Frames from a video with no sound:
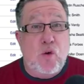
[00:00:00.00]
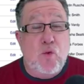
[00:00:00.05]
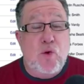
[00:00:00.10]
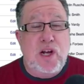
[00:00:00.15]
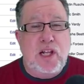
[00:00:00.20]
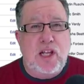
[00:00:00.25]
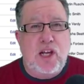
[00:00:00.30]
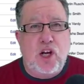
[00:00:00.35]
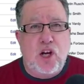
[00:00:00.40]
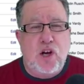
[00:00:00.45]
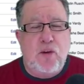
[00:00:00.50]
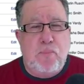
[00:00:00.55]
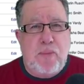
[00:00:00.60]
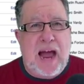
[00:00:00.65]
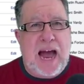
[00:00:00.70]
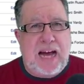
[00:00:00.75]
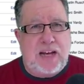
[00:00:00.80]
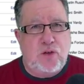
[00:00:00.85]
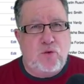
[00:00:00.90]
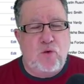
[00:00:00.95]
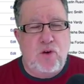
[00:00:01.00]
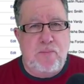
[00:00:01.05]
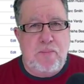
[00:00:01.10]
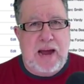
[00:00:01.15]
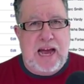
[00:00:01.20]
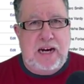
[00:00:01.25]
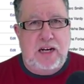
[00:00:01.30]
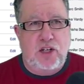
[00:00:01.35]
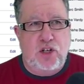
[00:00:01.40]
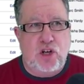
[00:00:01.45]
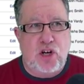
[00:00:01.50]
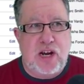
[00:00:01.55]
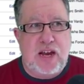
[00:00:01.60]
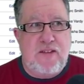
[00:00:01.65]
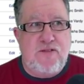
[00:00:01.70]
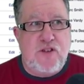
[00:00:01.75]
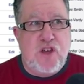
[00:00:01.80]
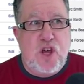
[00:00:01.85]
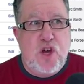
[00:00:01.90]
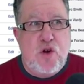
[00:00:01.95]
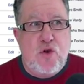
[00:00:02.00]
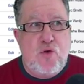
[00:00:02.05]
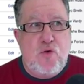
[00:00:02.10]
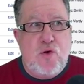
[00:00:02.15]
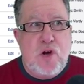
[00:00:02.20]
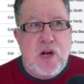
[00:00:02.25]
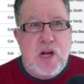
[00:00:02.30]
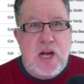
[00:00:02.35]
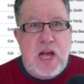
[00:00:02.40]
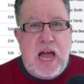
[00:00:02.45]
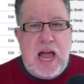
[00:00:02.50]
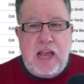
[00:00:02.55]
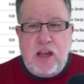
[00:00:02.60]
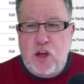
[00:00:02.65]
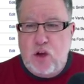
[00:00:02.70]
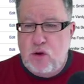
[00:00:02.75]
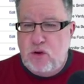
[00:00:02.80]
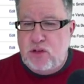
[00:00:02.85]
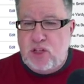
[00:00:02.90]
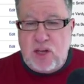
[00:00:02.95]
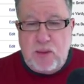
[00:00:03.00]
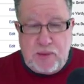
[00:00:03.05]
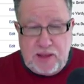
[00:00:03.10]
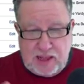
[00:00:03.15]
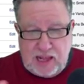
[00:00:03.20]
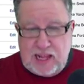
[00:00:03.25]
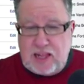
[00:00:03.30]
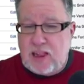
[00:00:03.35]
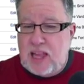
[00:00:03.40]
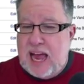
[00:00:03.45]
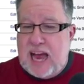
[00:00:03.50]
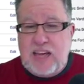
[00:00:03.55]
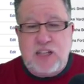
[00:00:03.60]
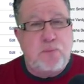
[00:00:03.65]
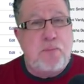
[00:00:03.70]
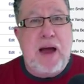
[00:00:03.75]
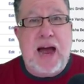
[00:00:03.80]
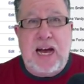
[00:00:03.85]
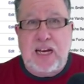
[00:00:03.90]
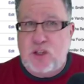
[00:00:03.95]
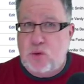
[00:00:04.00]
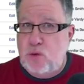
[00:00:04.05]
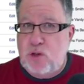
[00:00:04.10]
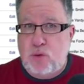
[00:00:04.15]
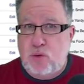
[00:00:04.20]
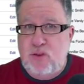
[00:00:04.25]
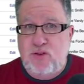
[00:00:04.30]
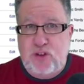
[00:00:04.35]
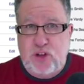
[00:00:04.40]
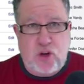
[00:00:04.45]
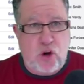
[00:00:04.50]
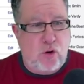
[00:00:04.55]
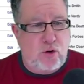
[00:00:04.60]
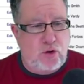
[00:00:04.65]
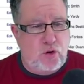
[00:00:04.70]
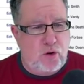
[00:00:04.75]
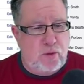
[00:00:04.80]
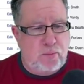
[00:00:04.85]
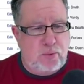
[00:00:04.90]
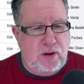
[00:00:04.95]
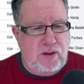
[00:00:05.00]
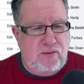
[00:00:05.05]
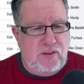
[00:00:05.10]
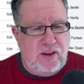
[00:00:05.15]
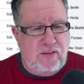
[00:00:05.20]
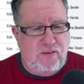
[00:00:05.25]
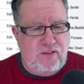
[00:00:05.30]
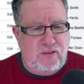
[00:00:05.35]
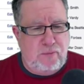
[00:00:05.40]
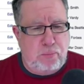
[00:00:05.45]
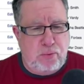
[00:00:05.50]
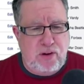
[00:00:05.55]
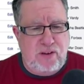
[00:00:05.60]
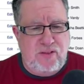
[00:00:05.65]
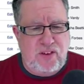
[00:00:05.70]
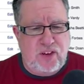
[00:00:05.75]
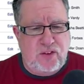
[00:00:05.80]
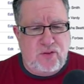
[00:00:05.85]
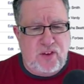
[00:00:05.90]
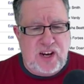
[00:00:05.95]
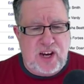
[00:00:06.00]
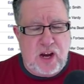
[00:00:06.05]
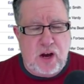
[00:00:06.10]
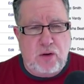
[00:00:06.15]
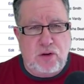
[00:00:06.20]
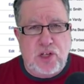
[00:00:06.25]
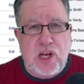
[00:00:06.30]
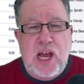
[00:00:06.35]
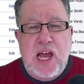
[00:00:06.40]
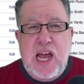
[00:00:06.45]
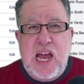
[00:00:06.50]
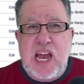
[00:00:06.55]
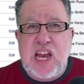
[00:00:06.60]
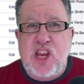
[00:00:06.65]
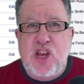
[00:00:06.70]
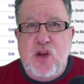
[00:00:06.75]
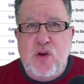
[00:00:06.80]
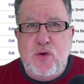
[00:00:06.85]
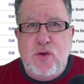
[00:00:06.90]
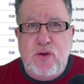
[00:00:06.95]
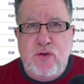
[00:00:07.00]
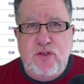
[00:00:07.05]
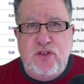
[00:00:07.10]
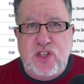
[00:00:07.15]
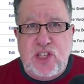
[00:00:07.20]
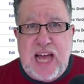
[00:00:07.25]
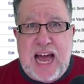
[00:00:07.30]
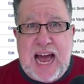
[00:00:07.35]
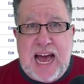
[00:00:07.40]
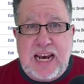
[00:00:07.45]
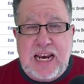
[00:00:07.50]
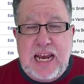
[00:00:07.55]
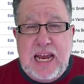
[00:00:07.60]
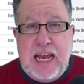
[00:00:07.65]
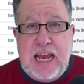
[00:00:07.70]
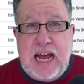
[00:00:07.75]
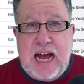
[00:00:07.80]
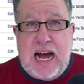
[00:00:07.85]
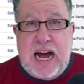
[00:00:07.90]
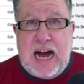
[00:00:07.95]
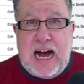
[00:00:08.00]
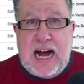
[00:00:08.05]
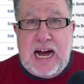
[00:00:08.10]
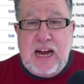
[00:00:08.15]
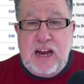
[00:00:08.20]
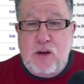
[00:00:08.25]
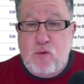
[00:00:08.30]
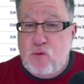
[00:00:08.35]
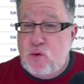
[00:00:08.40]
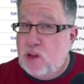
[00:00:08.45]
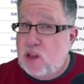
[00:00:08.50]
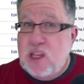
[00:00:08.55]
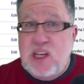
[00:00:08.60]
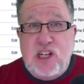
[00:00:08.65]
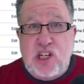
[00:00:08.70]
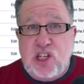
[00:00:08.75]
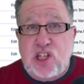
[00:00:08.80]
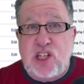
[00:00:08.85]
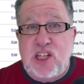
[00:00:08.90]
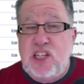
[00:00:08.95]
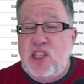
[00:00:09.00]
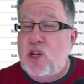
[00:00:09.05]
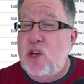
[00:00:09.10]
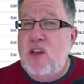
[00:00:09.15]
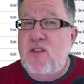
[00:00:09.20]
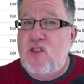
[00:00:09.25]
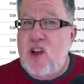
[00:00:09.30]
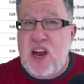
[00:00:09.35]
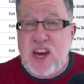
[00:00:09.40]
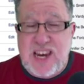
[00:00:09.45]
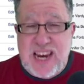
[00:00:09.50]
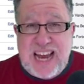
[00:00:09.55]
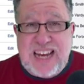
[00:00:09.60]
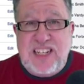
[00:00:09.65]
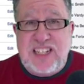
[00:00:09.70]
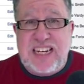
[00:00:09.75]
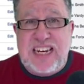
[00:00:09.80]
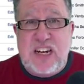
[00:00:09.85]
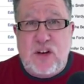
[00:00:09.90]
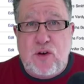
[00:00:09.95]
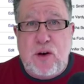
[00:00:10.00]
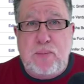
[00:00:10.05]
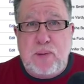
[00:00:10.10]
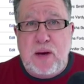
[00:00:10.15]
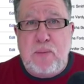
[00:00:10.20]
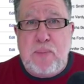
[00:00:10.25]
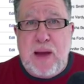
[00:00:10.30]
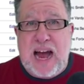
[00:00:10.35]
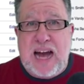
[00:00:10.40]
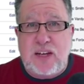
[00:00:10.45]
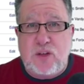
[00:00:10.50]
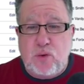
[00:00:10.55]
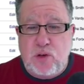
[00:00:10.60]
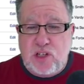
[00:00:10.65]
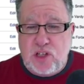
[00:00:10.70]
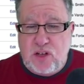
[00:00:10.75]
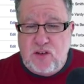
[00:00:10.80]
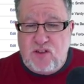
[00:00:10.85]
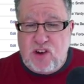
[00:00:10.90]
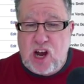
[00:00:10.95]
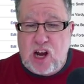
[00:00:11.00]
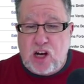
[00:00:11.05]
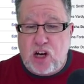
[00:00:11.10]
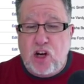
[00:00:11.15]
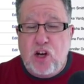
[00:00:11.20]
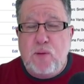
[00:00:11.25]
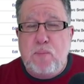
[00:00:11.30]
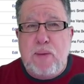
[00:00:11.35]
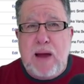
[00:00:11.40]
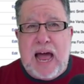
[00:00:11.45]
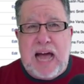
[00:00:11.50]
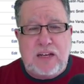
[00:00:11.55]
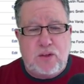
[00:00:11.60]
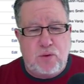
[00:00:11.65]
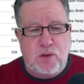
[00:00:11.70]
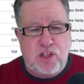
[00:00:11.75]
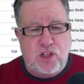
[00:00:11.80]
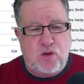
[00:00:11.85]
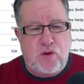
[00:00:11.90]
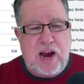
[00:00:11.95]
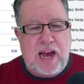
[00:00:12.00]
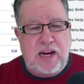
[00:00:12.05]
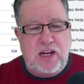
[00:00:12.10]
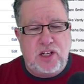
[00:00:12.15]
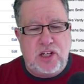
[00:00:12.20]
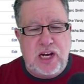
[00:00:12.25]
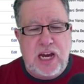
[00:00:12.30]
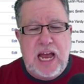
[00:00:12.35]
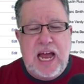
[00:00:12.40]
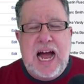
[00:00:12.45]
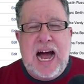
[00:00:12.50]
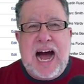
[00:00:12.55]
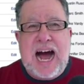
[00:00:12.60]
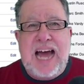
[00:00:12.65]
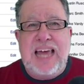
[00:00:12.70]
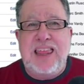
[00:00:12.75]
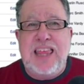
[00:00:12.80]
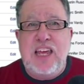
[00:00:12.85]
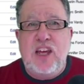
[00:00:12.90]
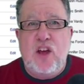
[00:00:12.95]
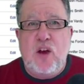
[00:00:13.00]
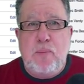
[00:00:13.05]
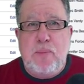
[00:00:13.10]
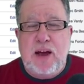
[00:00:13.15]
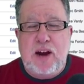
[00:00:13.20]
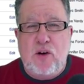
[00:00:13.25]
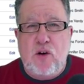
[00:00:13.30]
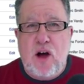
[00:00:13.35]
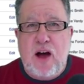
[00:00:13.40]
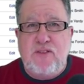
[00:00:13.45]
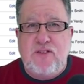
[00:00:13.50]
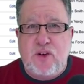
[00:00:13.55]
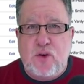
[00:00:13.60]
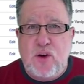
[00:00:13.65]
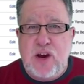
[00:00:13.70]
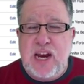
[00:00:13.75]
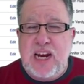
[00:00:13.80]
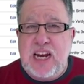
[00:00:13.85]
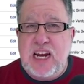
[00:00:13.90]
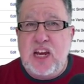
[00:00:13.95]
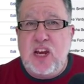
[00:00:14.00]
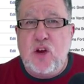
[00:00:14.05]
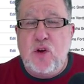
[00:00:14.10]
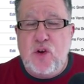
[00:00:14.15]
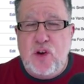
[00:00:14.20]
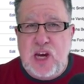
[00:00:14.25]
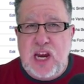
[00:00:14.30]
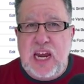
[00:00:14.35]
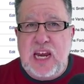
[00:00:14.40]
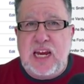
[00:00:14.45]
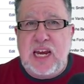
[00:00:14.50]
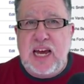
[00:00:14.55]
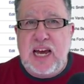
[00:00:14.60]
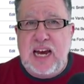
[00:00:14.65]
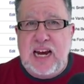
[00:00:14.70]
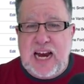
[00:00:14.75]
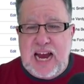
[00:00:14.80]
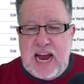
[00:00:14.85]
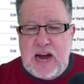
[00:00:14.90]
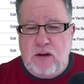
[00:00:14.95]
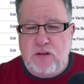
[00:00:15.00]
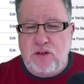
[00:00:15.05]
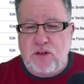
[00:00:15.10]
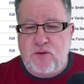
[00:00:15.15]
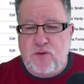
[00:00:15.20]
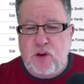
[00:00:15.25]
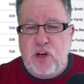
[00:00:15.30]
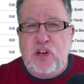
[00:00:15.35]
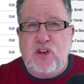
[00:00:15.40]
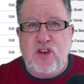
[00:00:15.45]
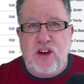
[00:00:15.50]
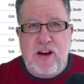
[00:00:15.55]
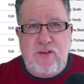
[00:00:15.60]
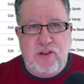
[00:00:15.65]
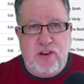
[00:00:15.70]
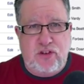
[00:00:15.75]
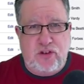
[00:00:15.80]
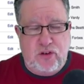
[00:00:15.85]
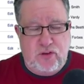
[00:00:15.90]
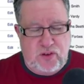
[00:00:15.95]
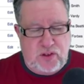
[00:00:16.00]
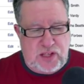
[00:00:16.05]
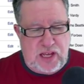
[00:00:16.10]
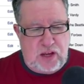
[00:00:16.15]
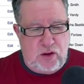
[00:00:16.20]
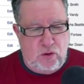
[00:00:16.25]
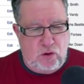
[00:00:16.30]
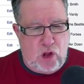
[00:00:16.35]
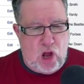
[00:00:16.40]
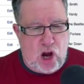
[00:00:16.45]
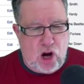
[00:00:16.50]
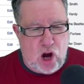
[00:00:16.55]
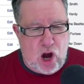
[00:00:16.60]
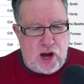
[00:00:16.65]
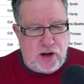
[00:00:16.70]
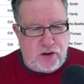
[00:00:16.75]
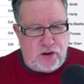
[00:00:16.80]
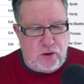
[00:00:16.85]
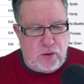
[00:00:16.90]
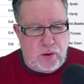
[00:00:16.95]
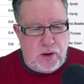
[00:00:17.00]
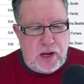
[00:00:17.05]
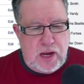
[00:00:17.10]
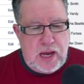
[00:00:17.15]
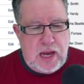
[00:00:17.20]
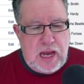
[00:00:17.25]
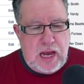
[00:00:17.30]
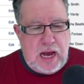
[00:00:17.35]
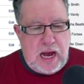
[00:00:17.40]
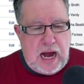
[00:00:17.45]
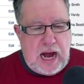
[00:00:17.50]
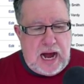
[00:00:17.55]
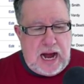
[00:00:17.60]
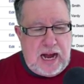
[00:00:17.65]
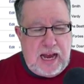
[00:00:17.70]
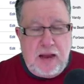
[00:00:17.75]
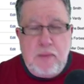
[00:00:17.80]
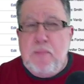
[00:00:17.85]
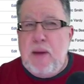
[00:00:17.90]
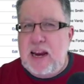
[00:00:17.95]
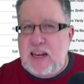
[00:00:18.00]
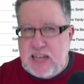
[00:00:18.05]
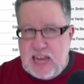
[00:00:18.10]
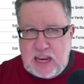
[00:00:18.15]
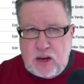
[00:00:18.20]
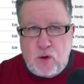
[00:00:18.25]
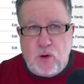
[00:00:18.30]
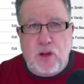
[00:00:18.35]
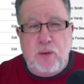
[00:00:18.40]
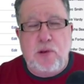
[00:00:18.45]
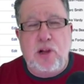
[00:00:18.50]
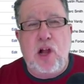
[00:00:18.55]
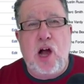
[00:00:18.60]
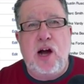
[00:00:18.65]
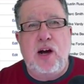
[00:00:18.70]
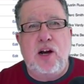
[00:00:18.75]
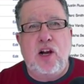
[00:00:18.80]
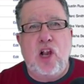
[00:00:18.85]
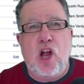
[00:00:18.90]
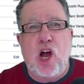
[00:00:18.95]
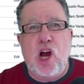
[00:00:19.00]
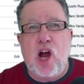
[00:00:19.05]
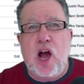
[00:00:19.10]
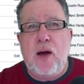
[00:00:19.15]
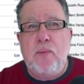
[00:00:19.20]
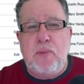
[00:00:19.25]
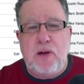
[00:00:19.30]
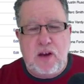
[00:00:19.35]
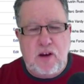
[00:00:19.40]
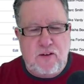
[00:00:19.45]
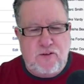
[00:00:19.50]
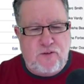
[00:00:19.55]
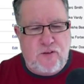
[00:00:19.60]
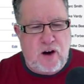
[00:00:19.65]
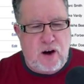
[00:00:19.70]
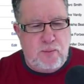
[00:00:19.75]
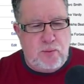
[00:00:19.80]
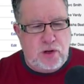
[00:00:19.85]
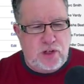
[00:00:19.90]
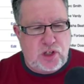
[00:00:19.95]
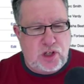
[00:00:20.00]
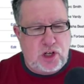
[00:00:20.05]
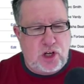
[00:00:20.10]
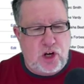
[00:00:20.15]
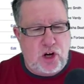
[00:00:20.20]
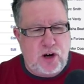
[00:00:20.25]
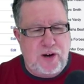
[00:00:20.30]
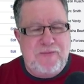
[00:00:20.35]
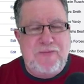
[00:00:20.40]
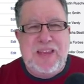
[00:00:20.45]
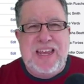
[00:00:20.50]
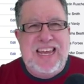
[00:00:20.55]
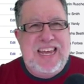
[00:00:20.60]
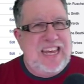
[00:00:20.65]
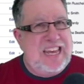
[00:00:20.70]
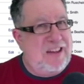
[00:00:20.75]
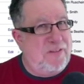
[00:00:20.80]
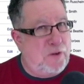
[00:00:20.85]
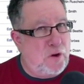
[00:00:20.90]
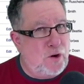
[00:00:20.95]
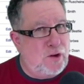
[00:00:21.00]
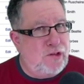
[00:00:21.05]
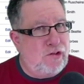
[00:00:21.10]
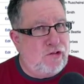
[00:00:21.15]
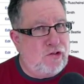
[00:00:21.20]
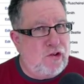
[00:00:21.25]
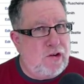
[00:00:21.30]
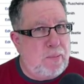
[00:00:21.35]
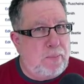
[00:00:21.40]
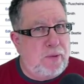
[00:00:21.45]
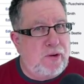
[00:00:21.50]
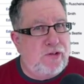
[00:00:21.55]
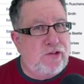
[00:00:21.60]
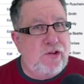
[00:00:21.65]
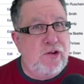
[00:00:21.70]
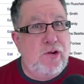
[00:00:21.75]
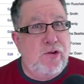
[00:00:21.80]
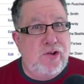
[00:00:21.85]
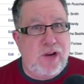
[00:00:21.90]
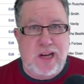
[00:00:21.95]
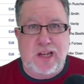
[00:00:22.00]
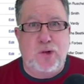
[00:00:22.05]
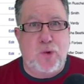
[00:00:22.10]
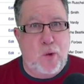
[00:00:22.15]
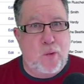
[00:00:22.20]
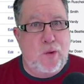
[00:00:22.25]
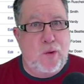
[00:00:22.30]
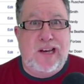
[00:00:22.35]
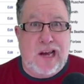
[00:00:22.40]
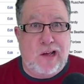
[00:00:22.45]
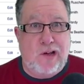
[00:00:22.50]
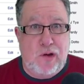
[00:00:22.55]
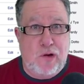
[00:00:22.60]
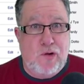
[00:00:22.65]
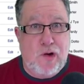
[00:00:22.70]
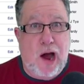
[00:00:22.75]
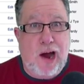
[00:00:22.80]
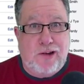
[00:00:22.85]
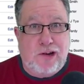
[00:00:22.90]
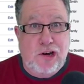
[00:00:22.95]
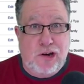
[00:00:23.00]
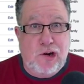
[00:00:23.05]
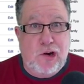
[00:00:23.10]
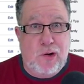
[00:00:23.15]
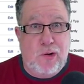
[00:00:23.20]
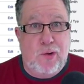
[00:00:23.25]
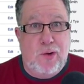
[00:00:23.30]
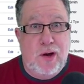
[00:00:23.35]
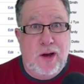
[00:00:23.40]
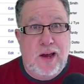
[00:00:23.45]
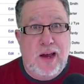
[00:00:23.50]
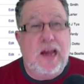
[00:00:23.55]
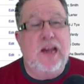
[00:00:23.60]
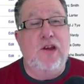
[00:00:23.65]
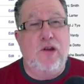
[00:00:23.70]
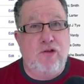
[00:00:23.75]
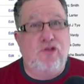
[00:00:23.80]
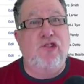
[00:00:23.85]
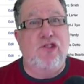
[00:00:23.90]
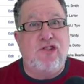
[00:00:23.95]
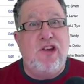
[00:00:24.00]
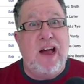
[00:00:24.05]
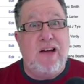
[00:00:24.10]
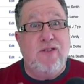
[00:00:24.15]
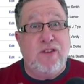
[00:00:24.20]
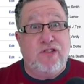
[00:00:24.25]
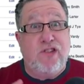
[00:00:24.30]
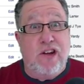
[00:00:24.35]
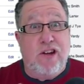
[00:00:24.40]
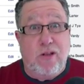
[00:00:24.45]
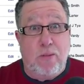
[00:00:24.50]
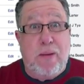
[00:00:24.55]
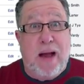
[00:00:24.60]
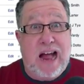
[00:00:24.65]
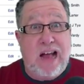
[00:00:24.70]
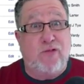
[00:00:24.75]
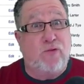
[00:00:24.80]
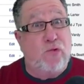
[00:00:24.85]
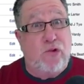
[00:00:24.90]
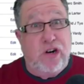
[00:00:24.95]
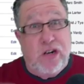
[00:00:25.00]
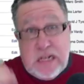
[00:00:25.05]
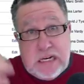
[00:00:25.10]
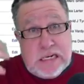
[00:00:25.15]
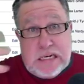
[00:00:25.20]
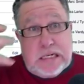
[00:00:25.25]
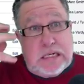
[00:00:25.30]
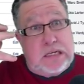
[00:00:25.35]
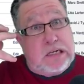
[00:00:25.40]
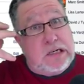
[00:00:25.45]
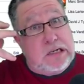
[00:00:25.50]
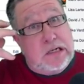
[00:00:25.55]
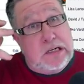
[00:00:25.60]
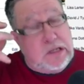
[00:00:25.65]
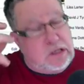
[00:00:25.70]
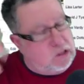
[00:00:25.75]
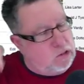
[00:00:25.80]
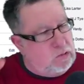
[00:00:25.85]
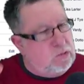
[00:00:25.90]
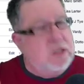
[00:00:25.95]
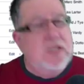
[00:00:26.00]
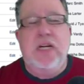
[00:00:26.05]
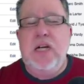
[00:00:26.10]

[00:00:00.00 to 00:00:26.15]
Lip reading: really good password manager, if you use something like LastPass, which we've shown you in previous videos, and you use that religiously, so you've got nice encrypted passwords and you've got a good password strategy, I think you're better off creating unique accounts for each and every service that you log on to. It might take you a little bit longer to log on, but you're far more secure. If you're the sort of person who does what we tell you not to do, and you just have a single password, darn you,